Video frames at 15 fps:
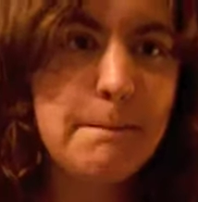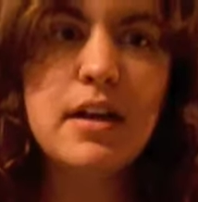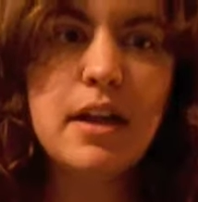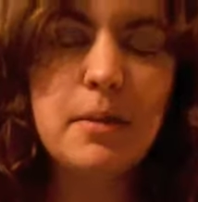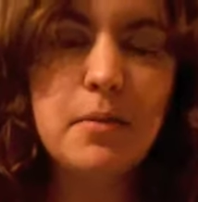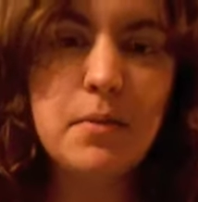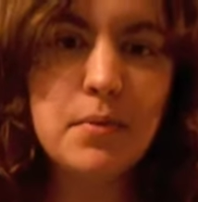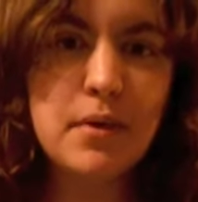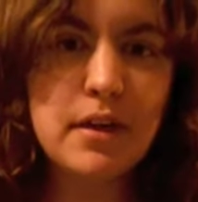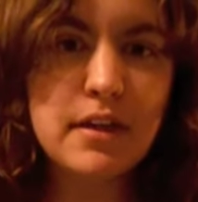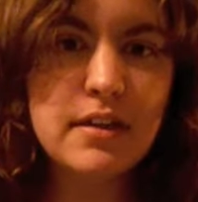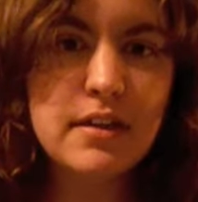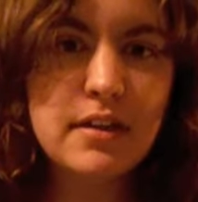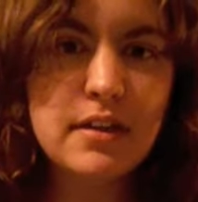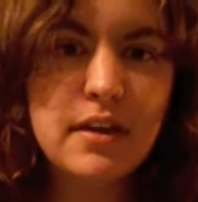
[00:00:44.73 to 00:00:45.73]
Number
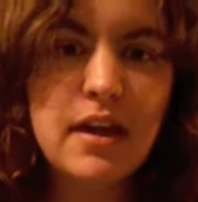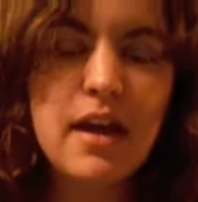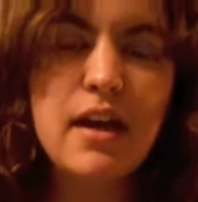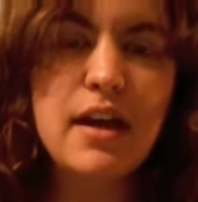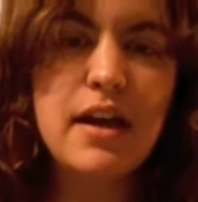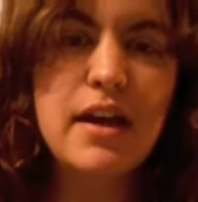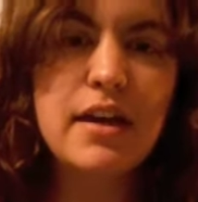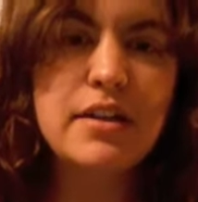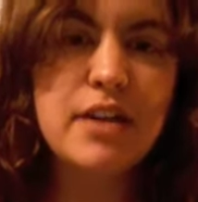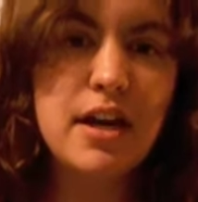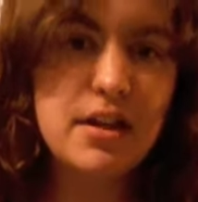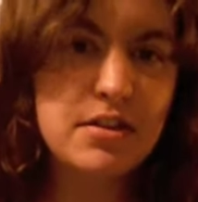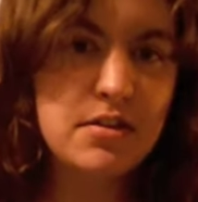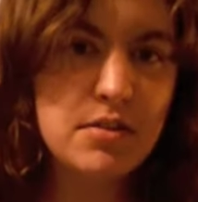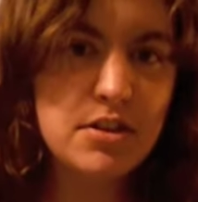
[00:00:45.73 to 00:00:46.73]
one, and
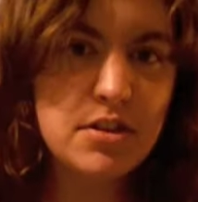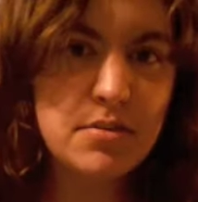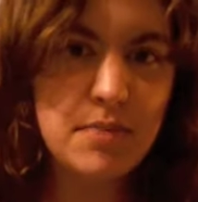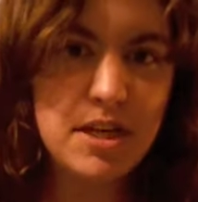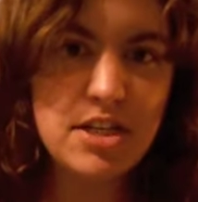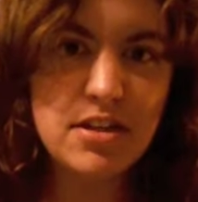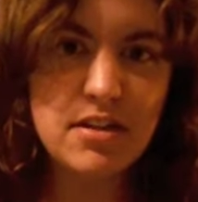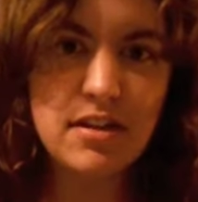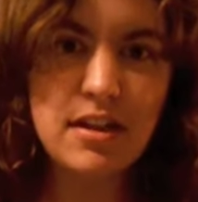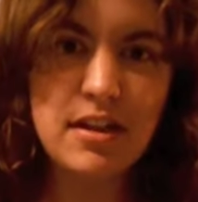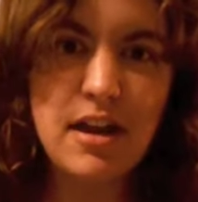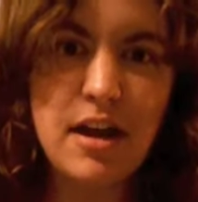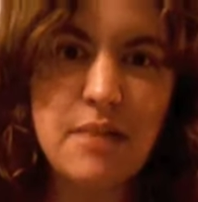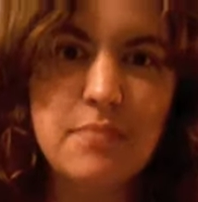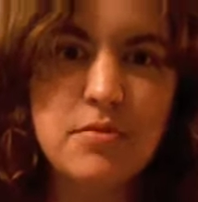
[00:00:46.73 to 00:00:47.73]
also I should mention that
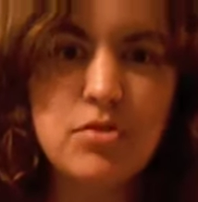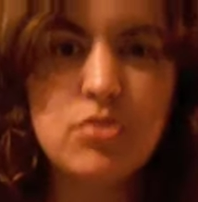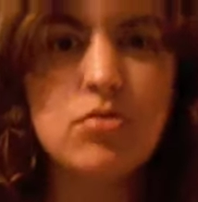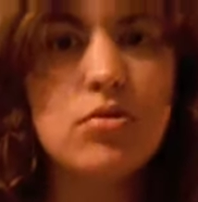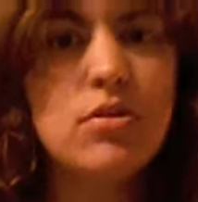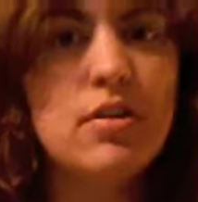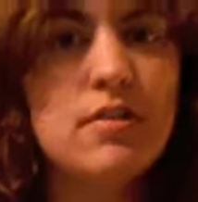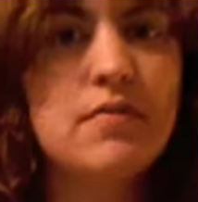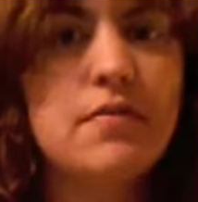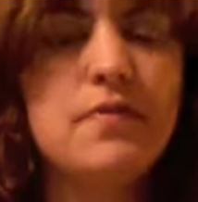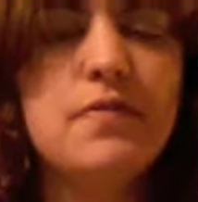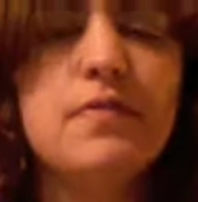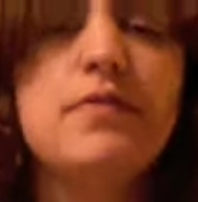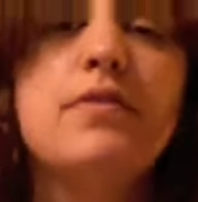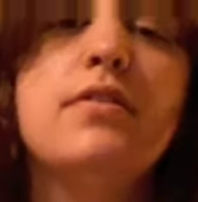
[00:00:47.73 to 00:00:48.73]
I'm sort
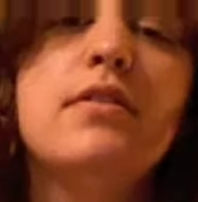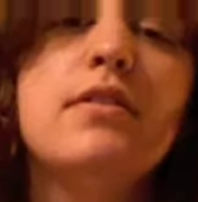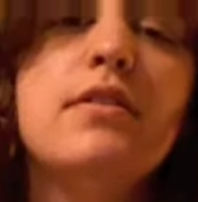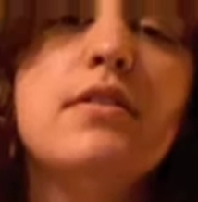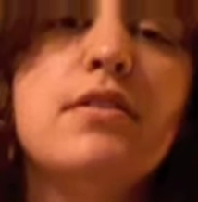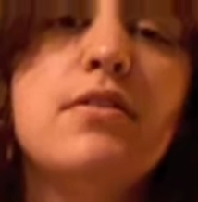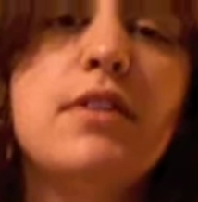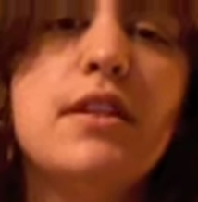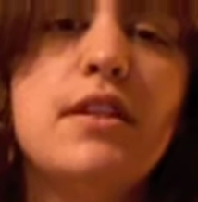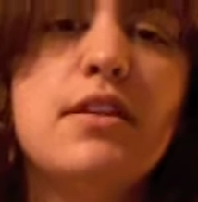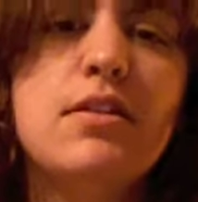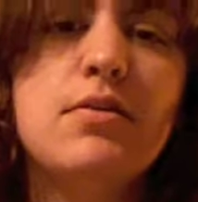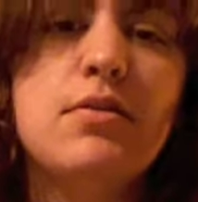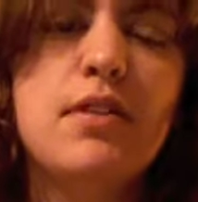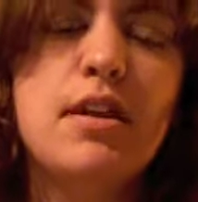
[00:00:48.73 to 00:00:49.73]
of doing
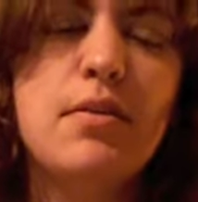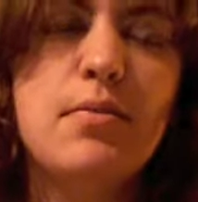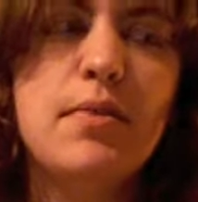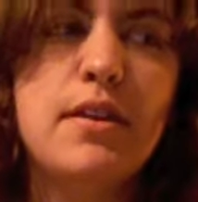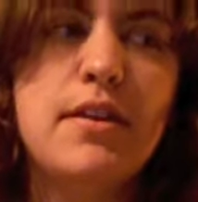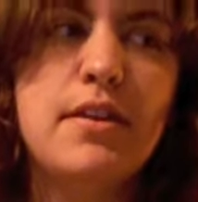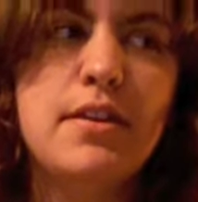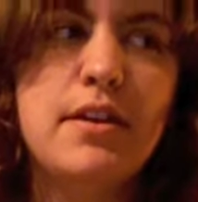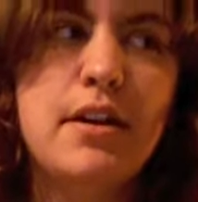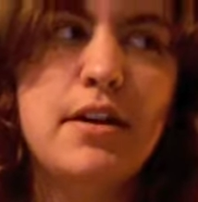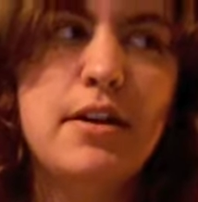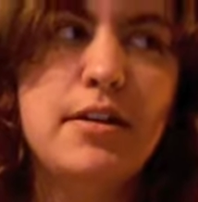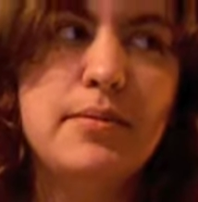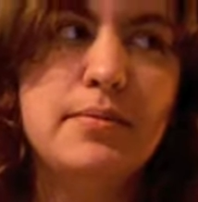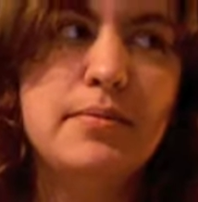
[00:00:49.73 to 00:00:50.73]
this with
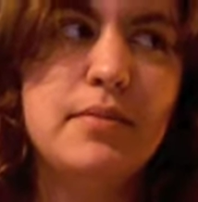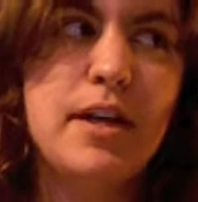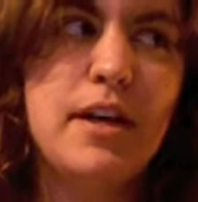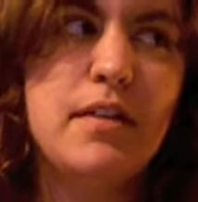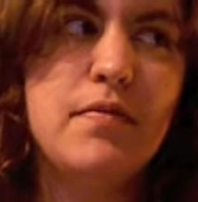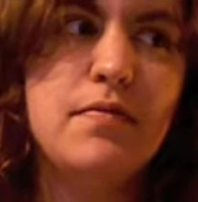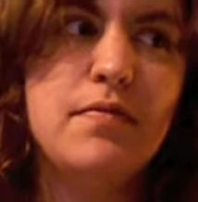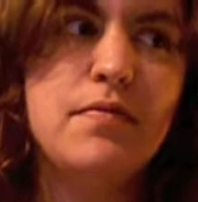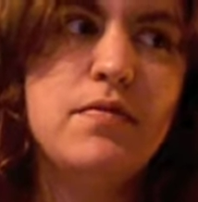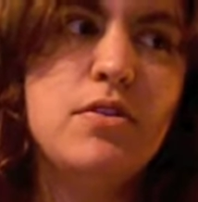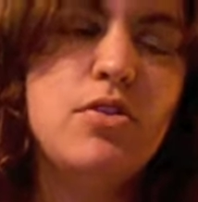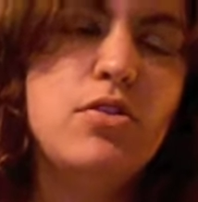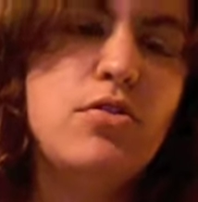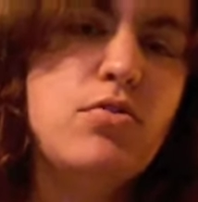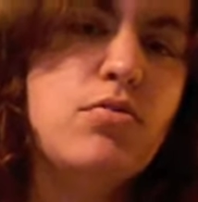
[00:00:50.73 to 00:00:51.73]
kind of
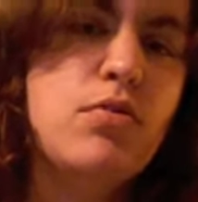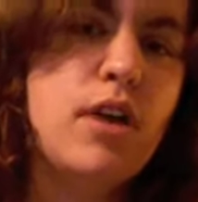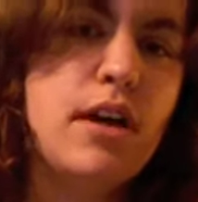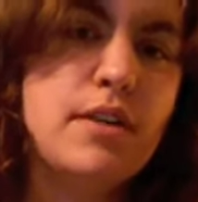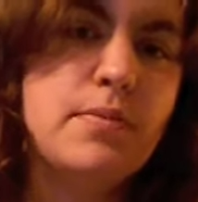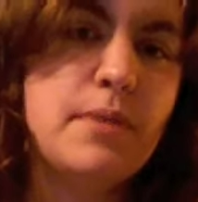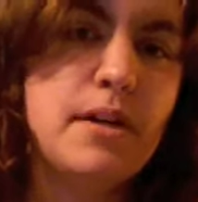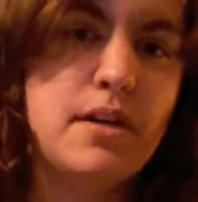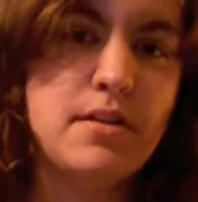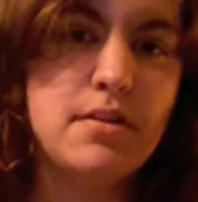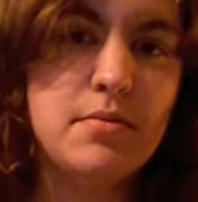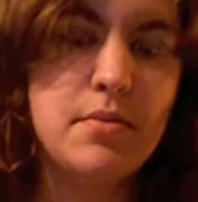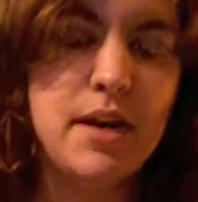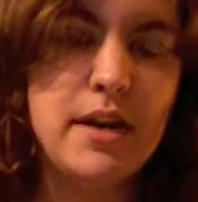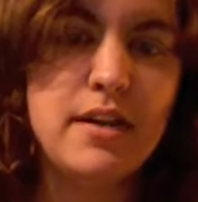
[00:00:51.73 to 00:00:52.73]
new cosplayers
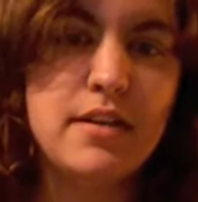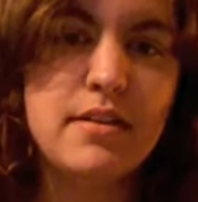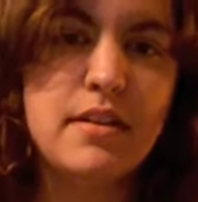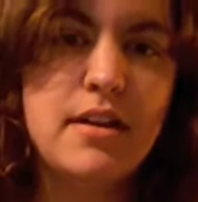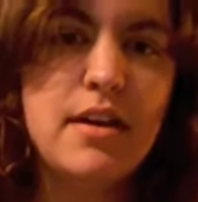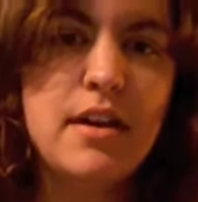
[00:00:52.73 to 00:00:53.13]
in mind.